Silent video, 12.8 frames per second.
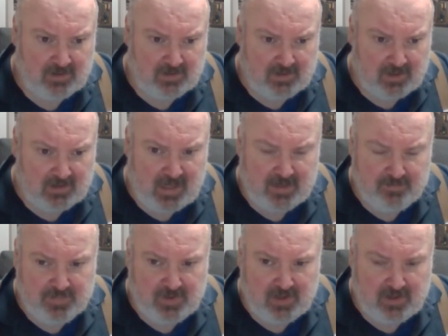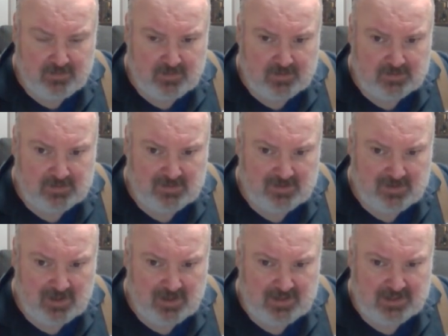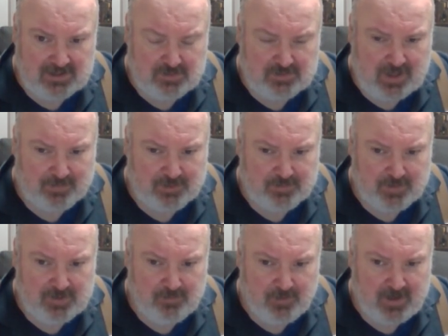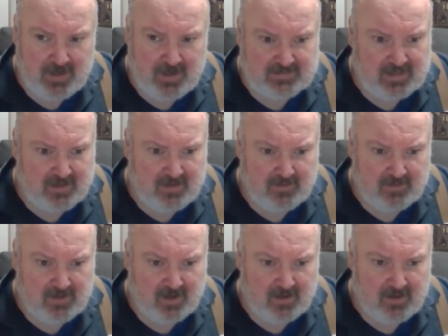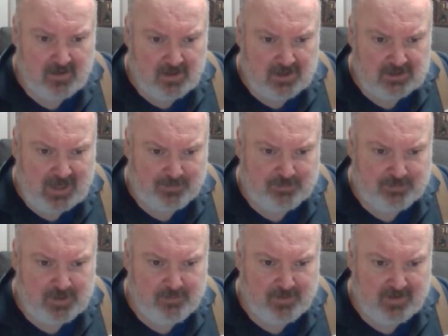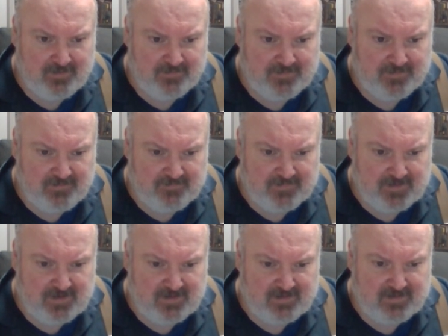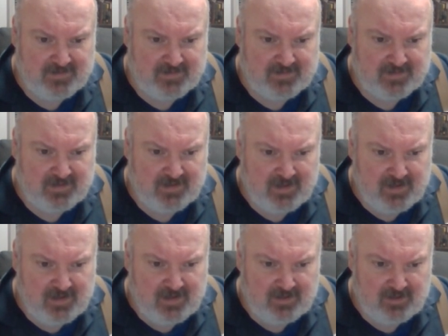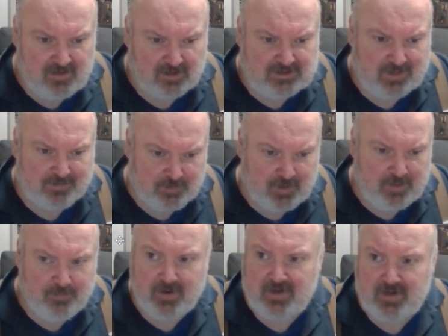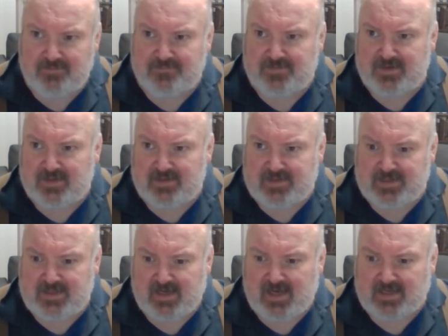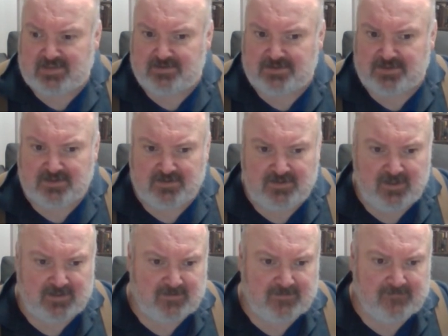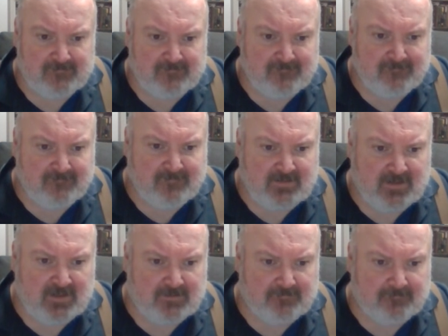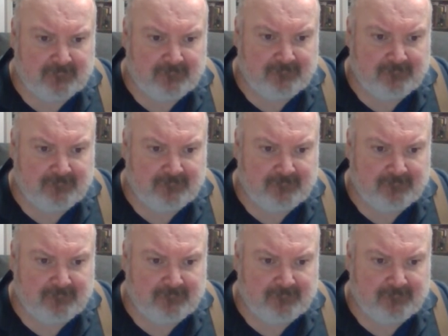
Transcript: Again, I think chapter 21. I said chapter 21 of the chapter 21 of the Athenian Constitution. Yes. Um,